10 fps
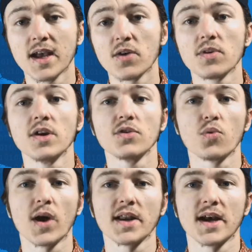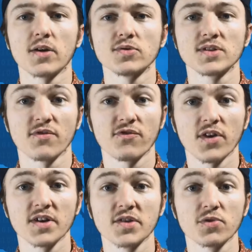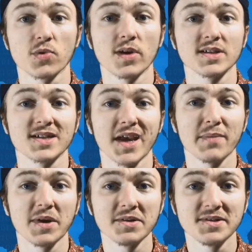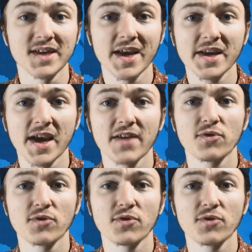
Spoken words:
Now, the White House funding request came a day